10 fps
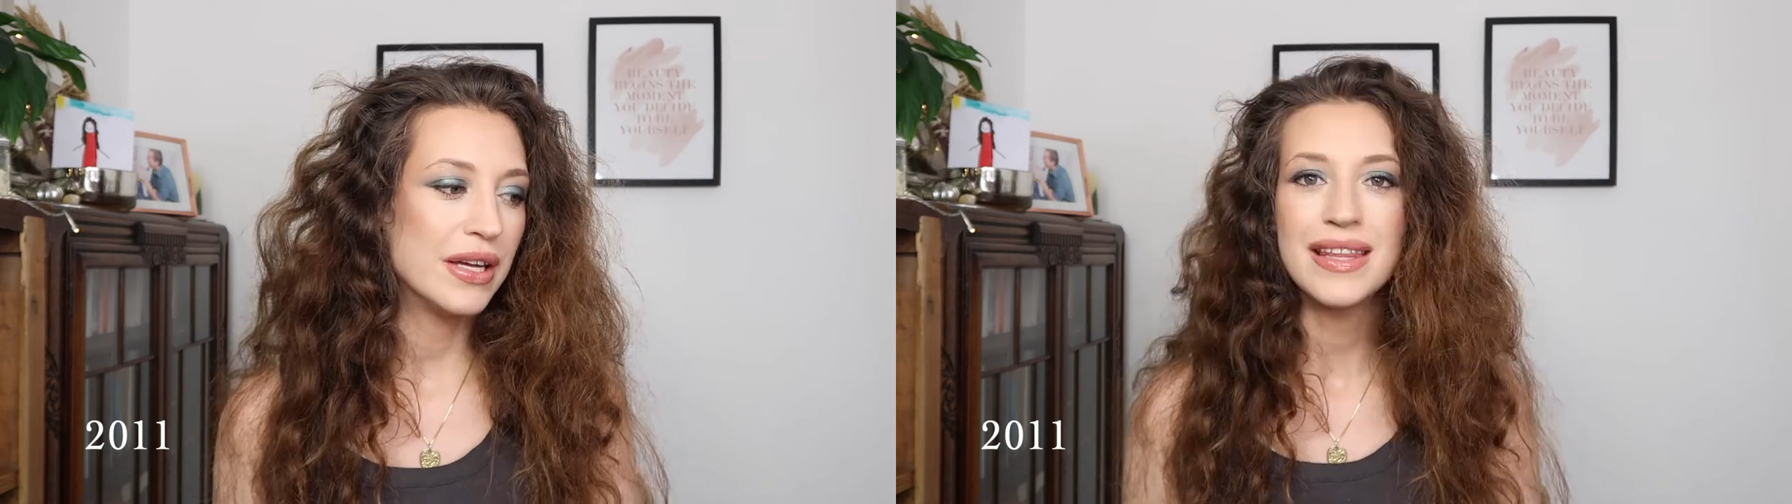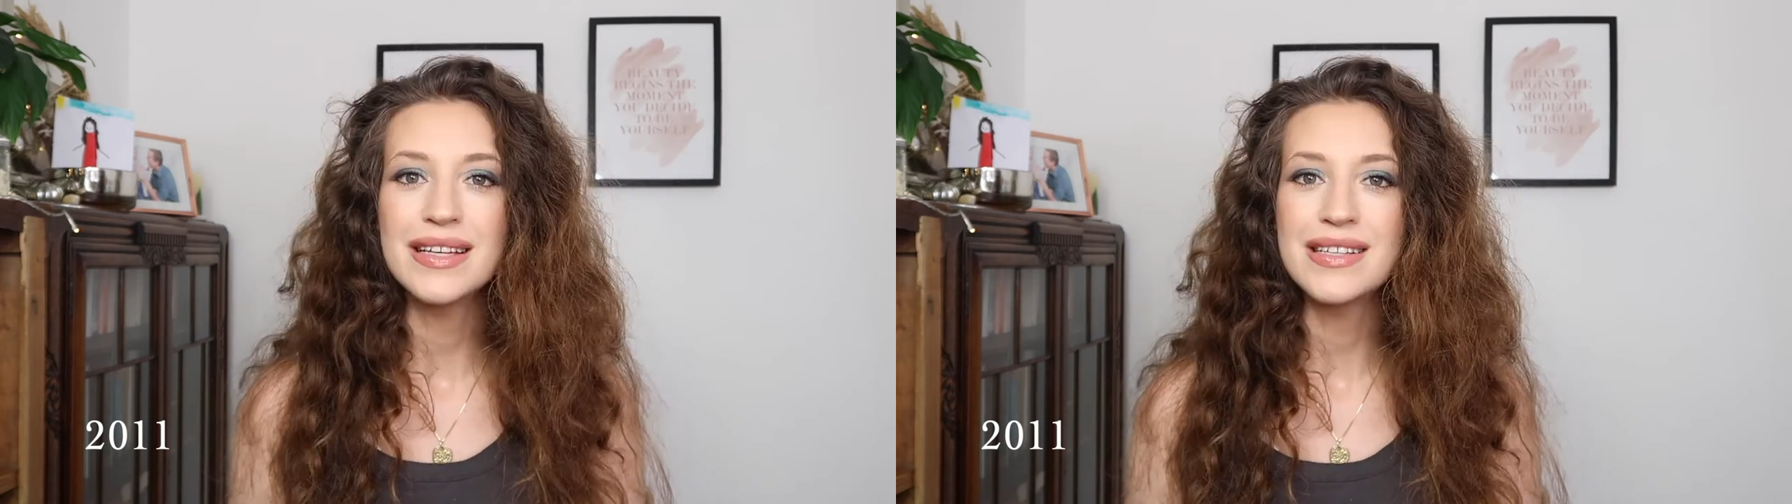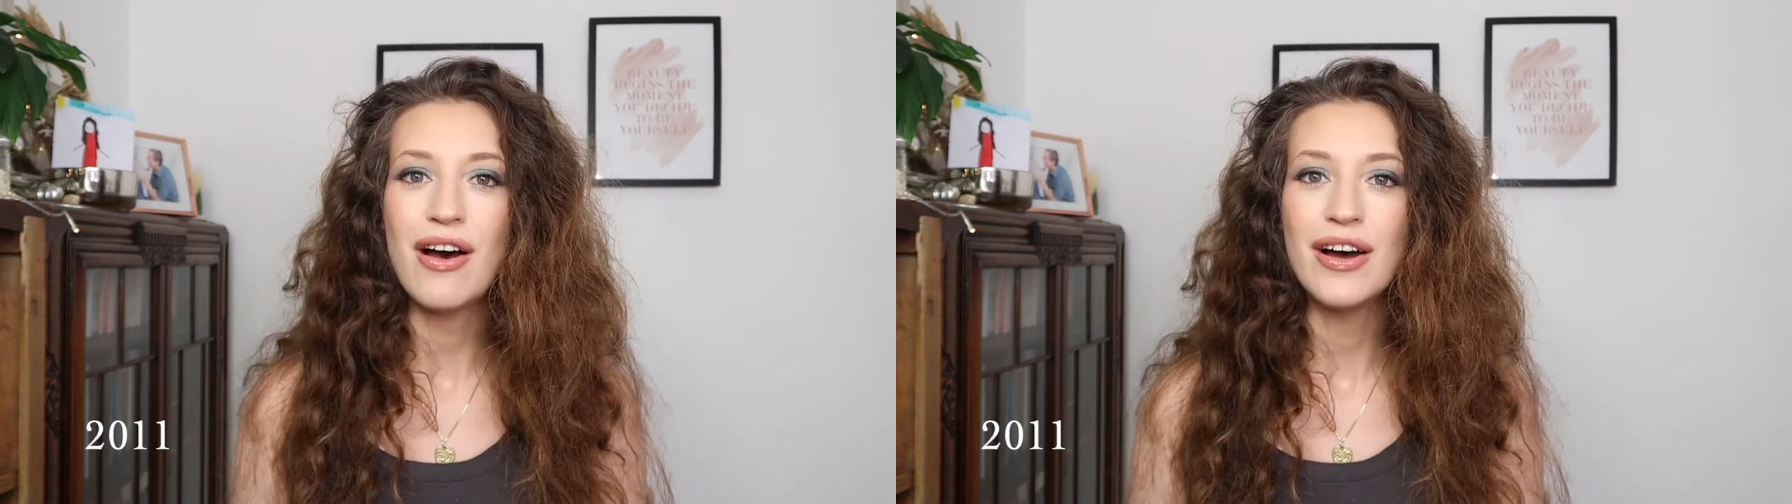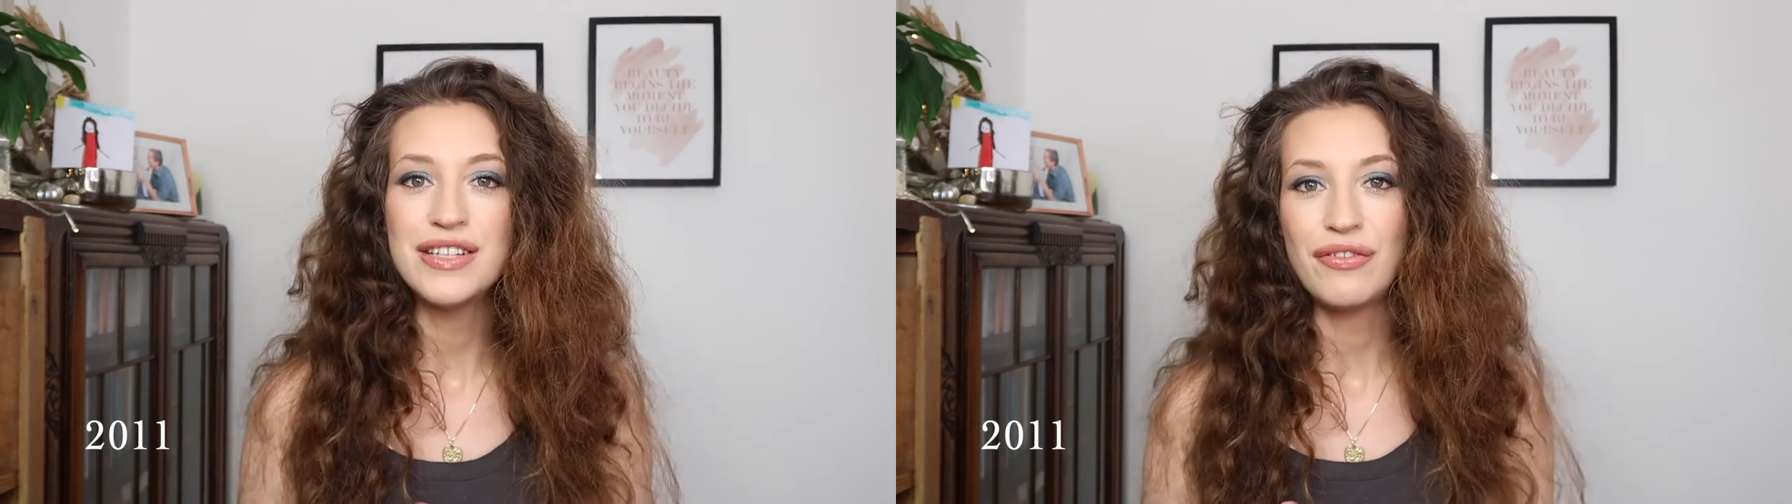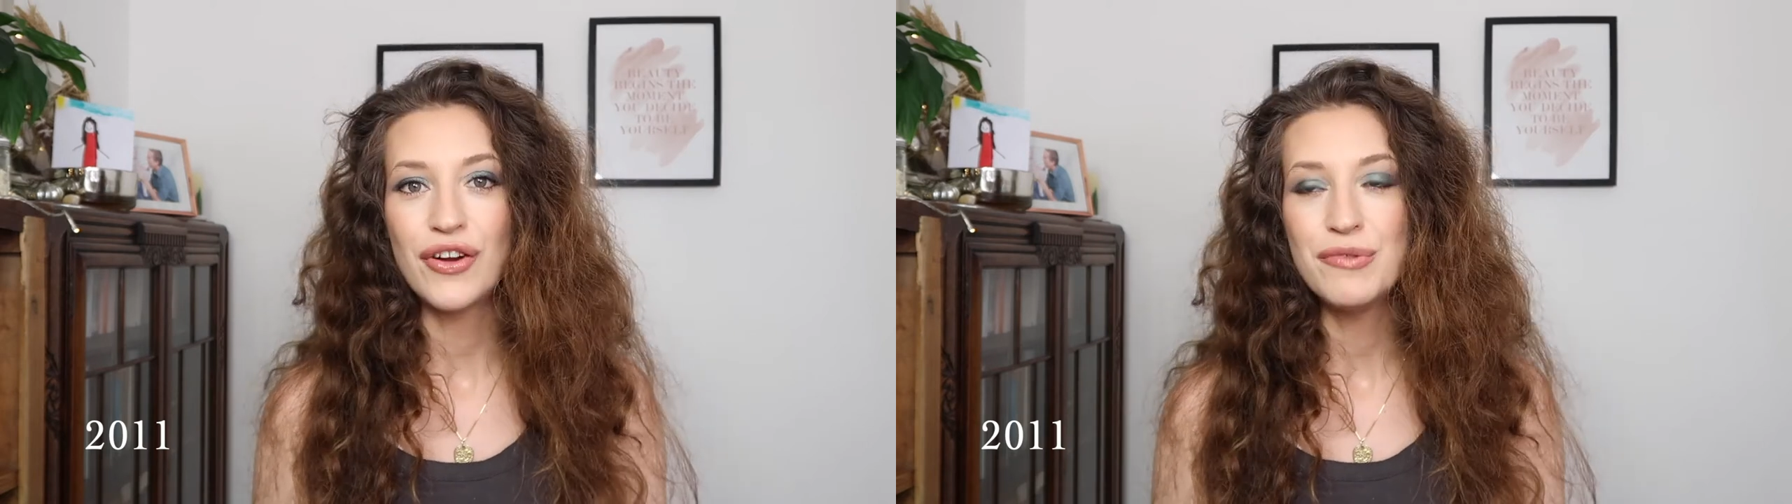things are
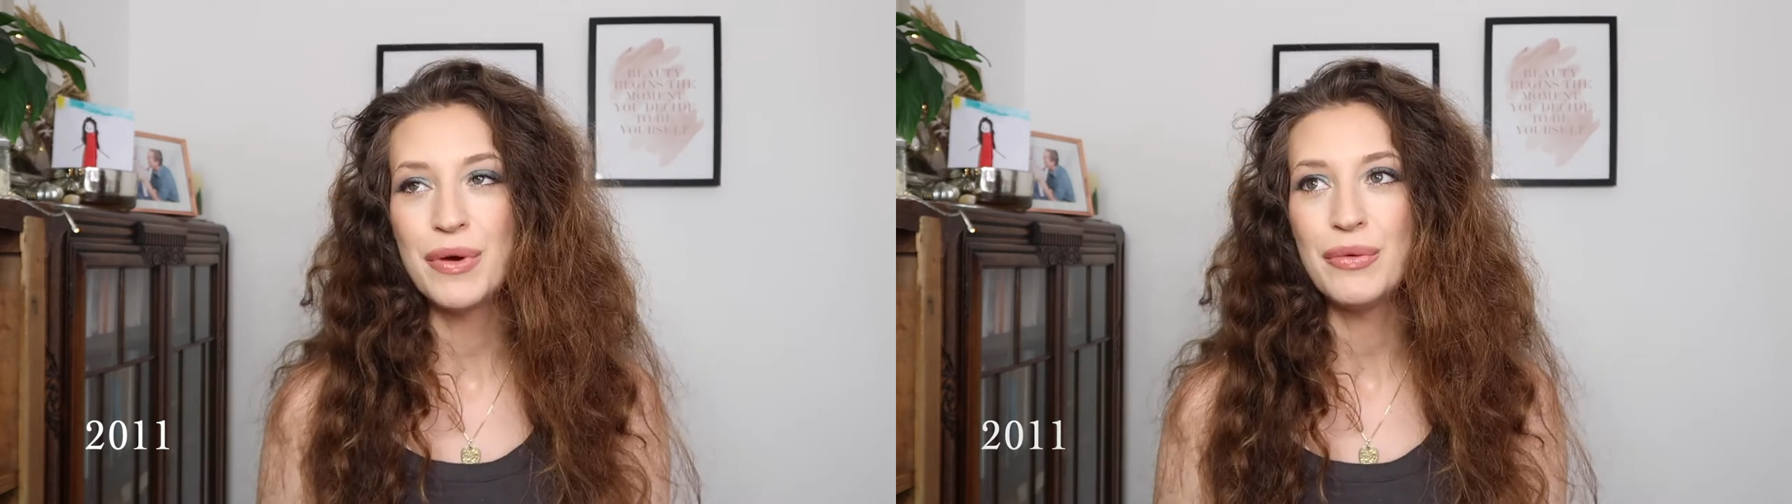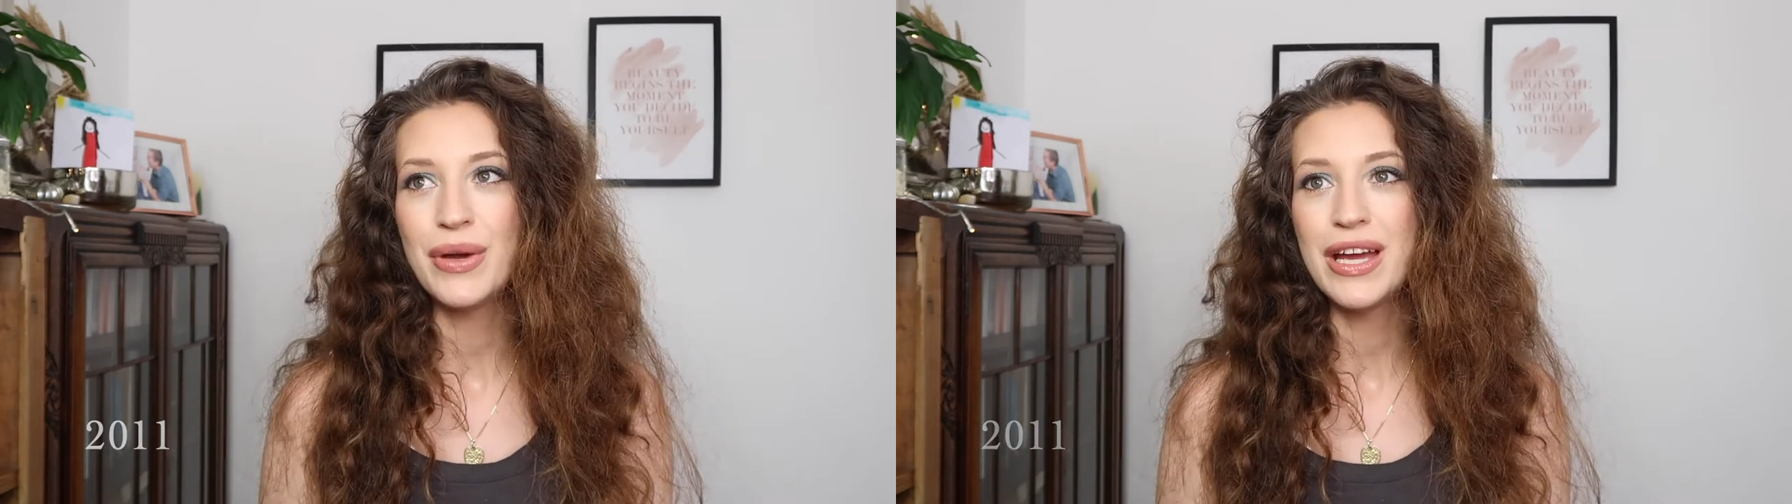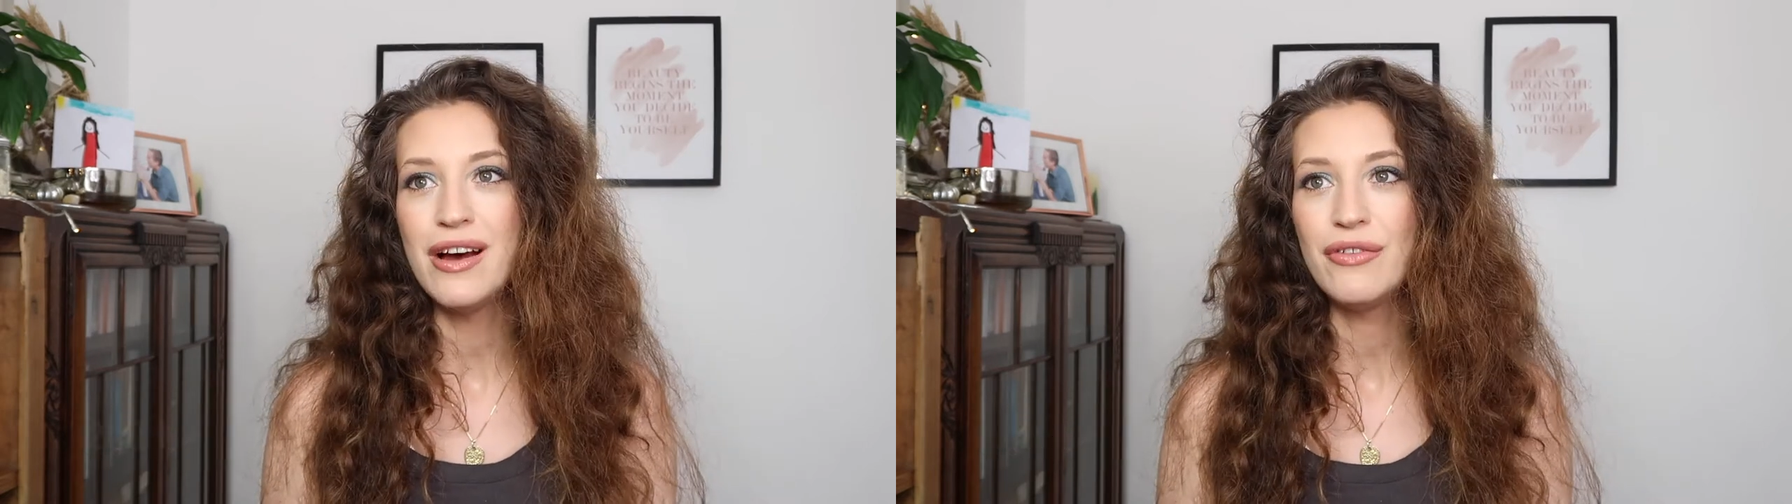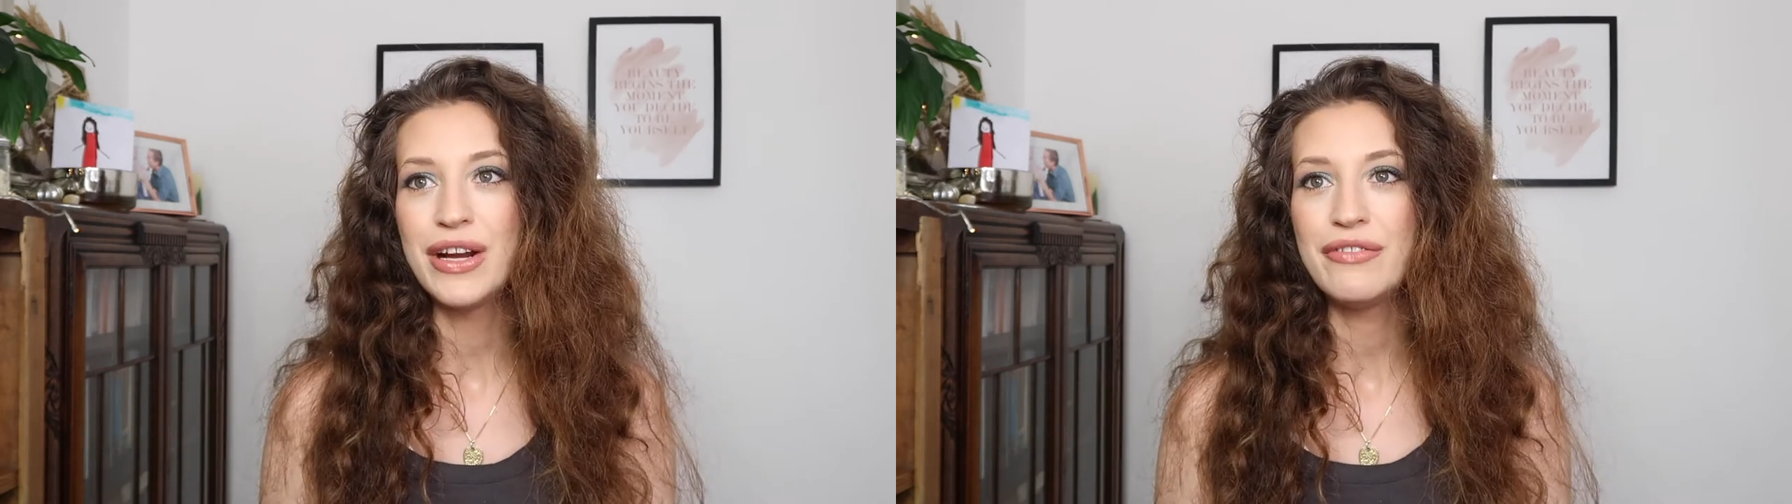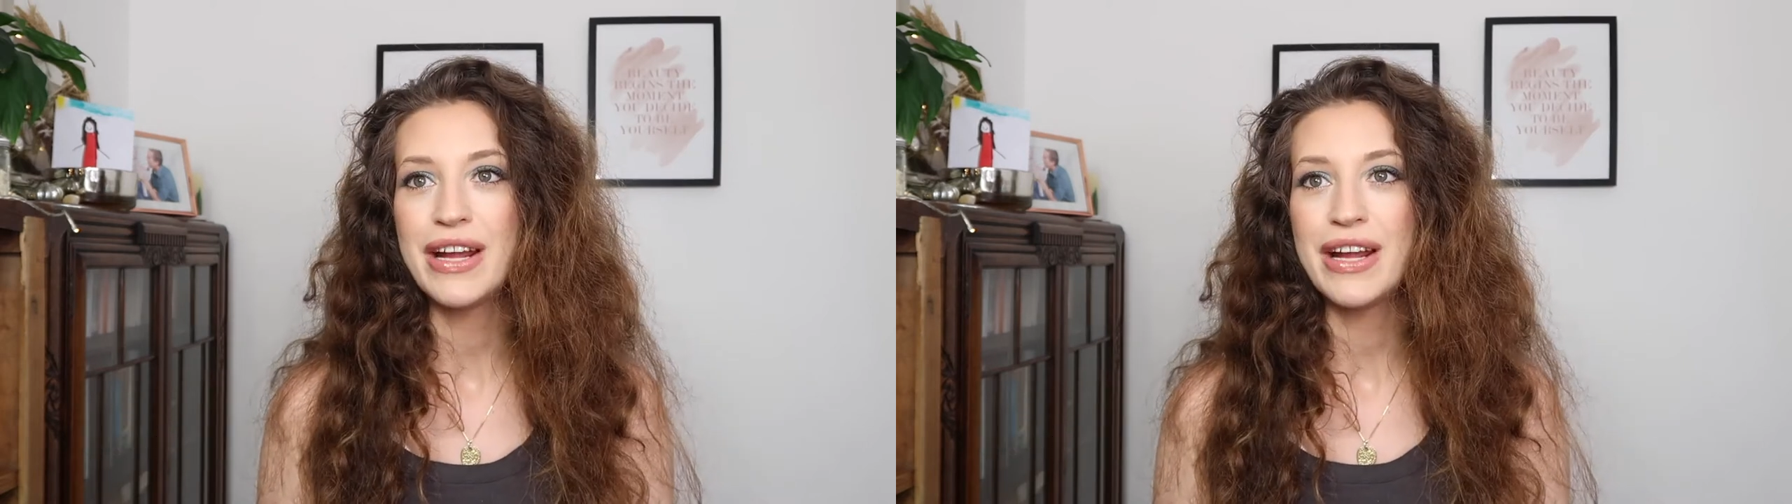different but we are really